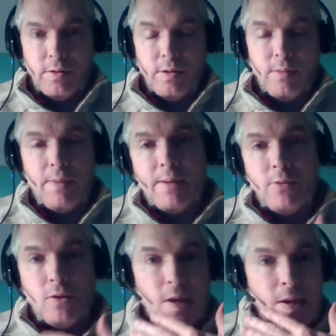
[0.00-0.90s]
uh,
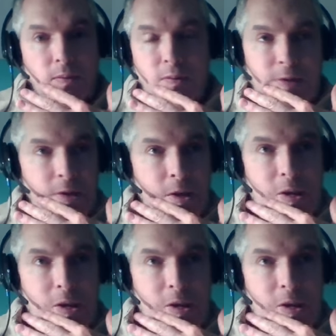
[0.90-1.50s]
Babel language,